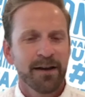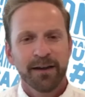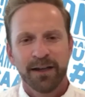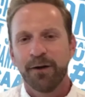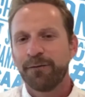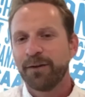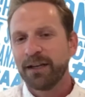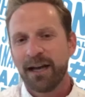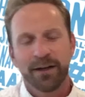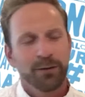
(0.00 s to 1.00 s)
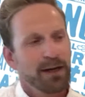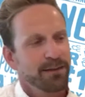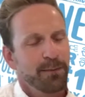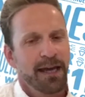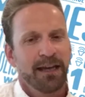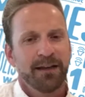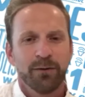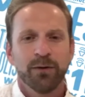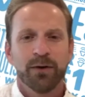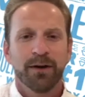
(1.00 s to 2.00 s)
you know filling out your resume
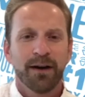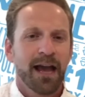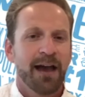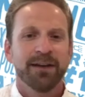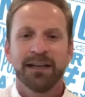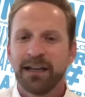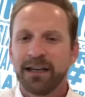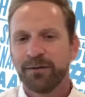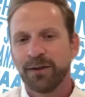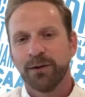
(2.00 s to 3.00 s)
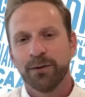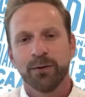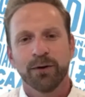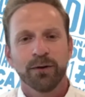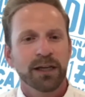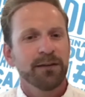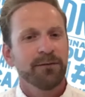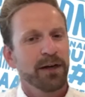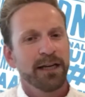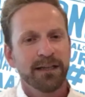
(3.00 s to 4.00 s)
or having an interview or
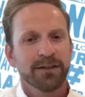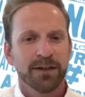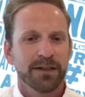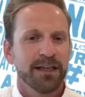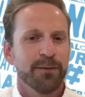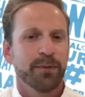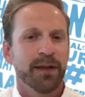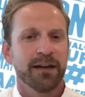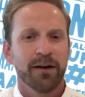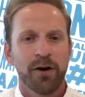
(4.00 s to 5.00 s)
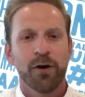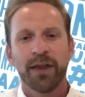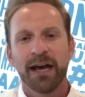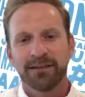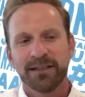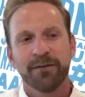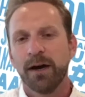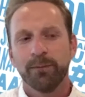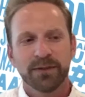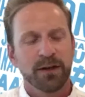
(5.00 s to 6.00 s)
looking for an internship like all that
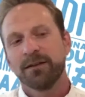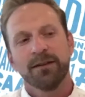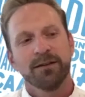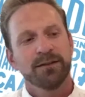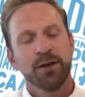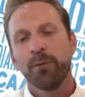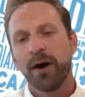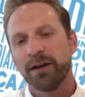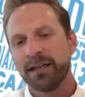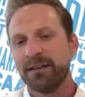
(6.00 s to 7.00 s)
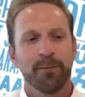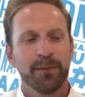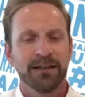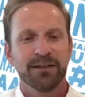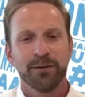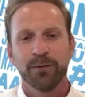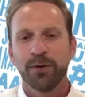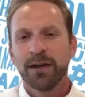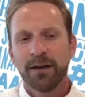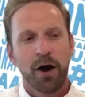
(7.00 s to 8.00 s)
stuff starts snowballing
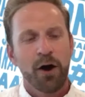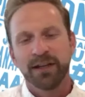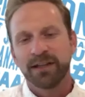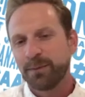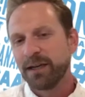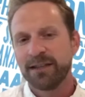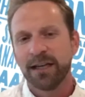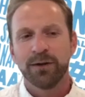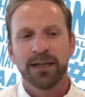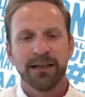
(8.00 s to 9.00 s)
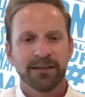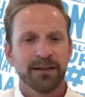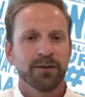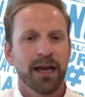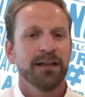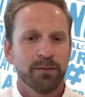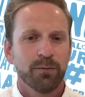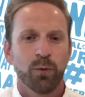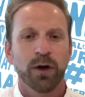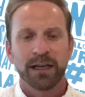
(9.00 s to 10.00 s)
into all the experience that you need to end
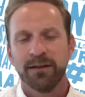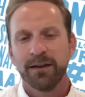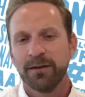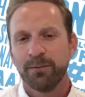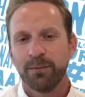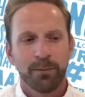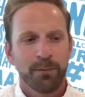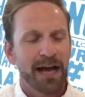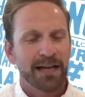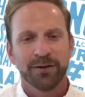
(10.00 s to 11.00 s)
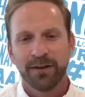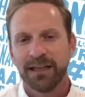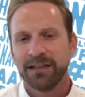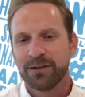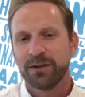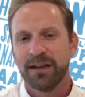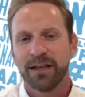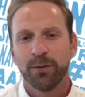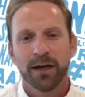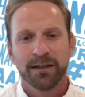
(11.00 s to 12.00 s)
up working the the passion or the industry
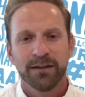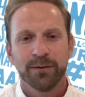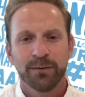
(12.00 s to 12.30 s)
that you want to